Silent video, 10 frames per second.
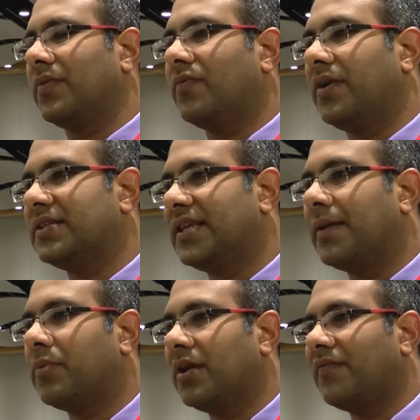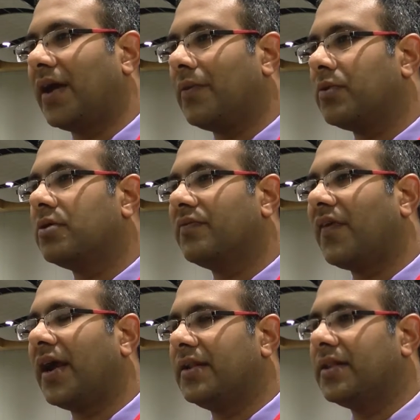for example, if I were to
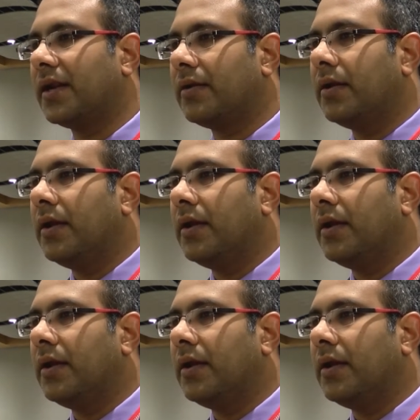find that